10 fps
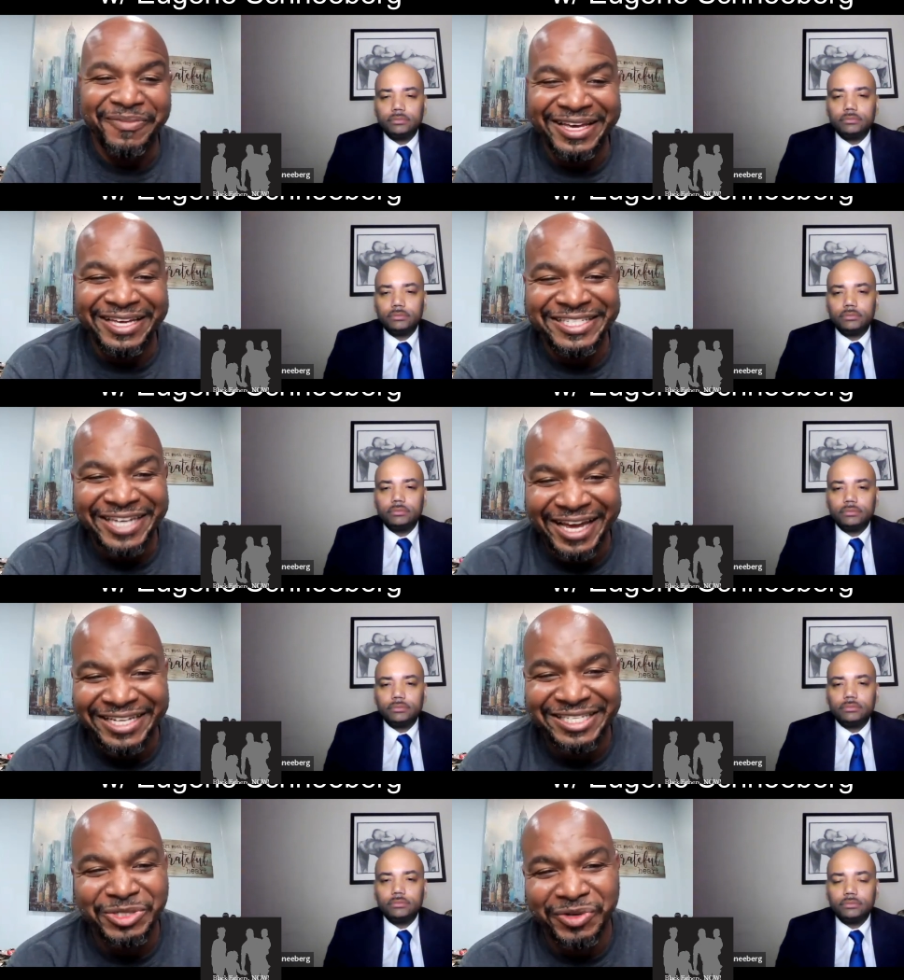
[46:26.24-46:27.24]
Speaker 1: man
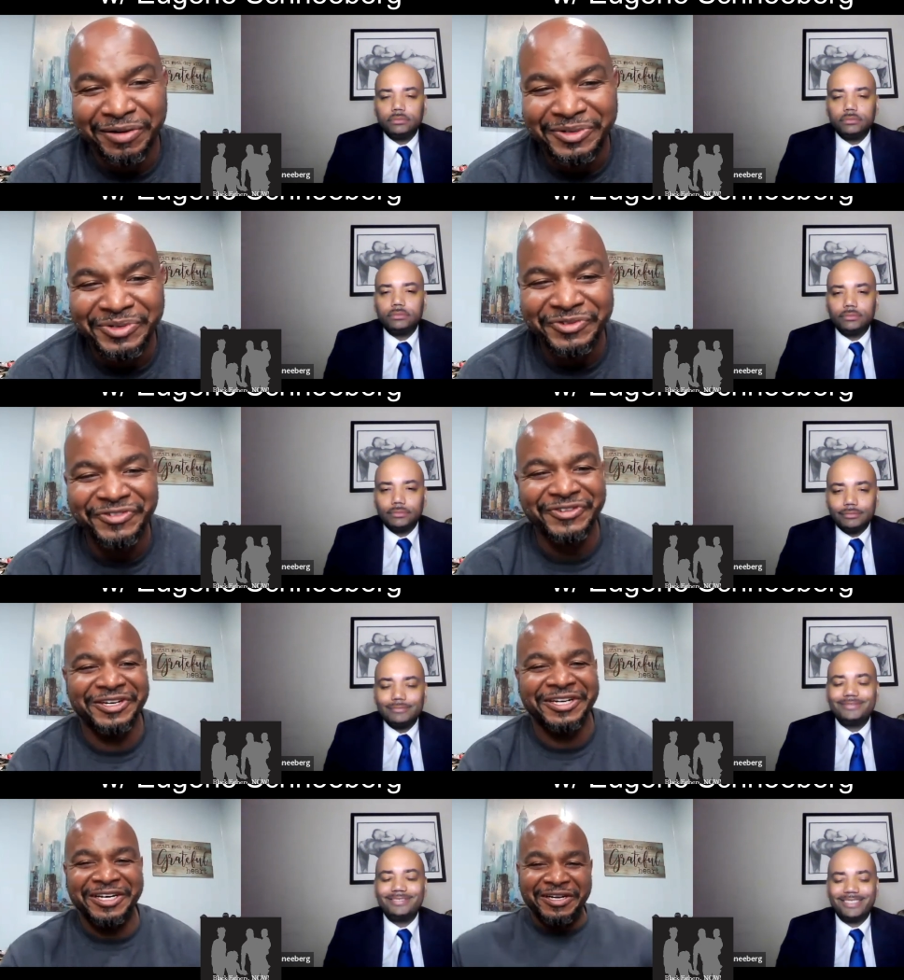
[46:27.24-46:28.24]
Jackson Drungle
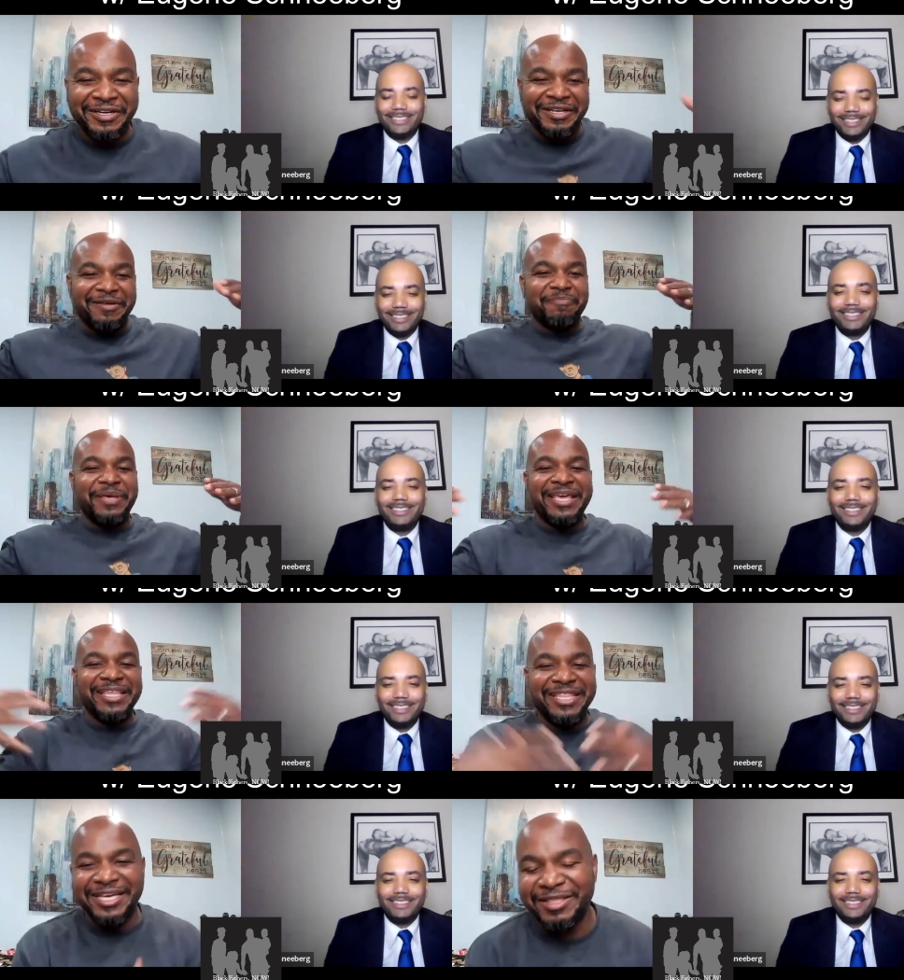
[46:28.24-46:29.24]
for
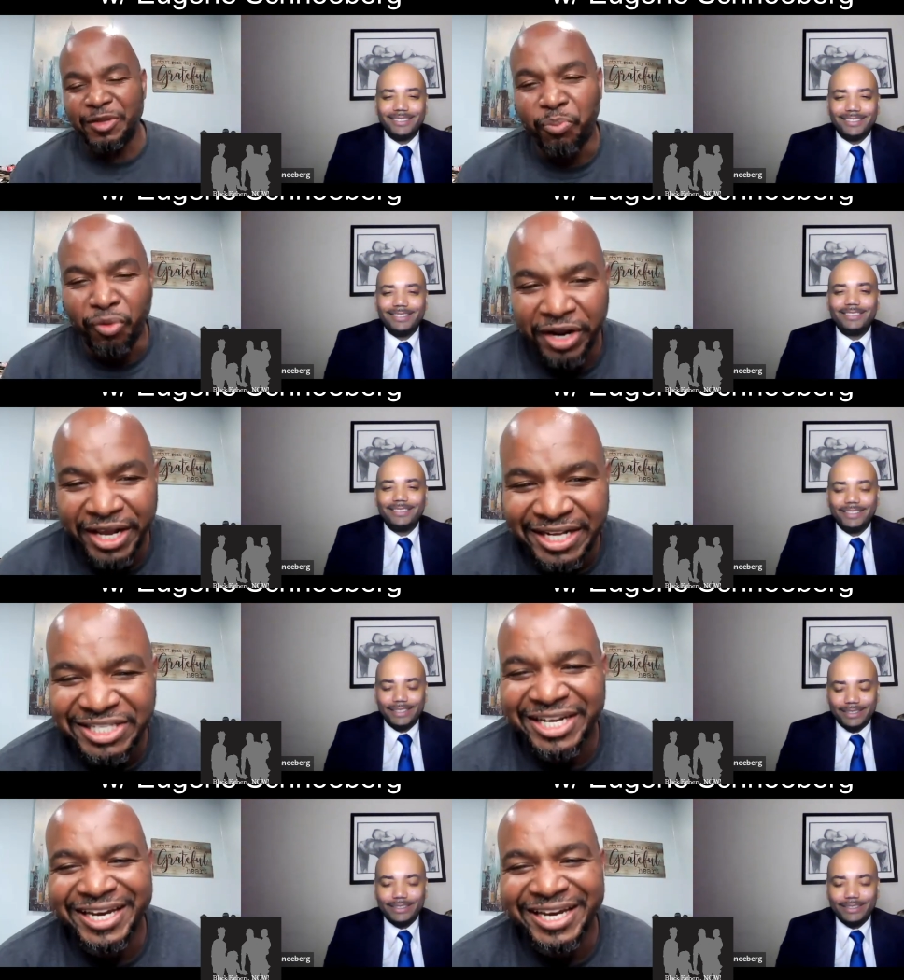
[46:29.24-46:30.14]
being the the bridge